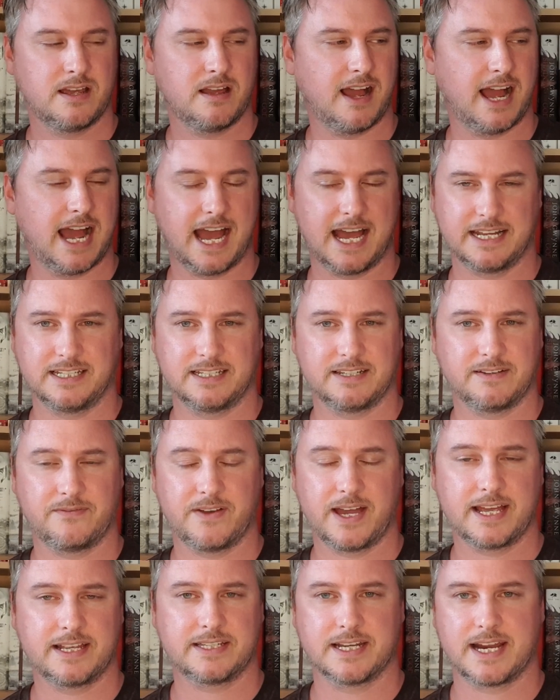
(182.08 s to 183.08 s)
and
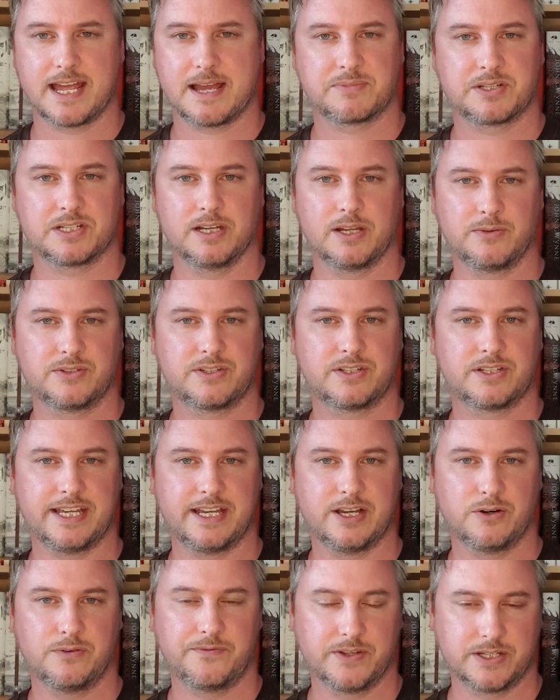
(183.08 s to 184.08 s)
that is an absolute
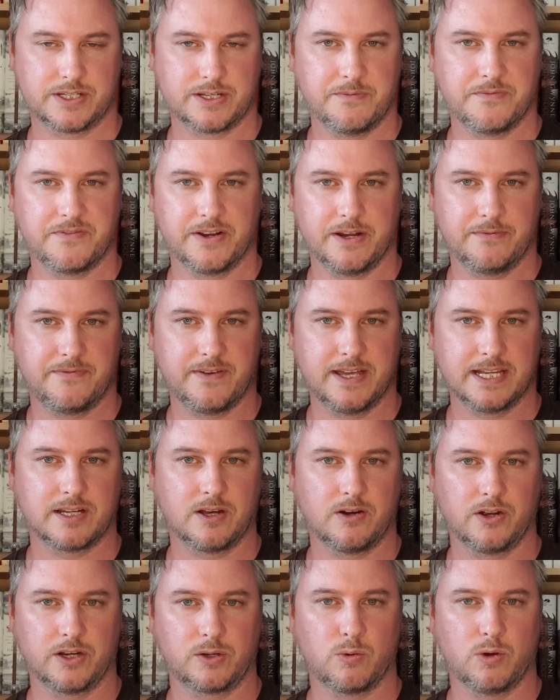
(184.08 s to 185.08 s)
steal for something of this
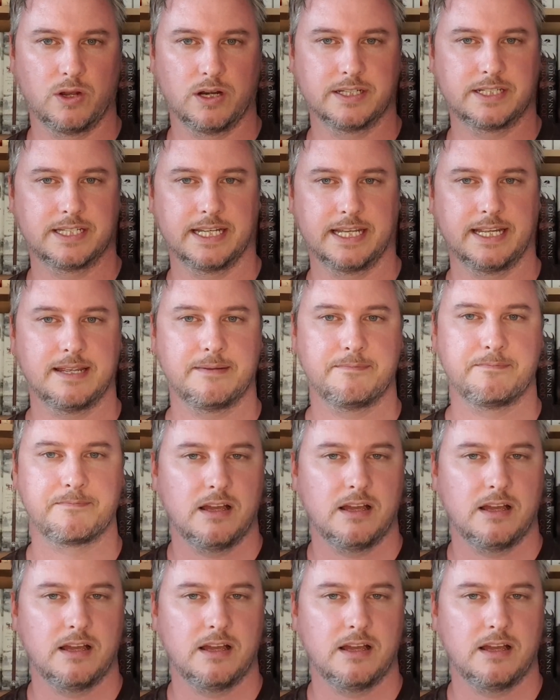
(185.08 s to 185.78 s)
high quality.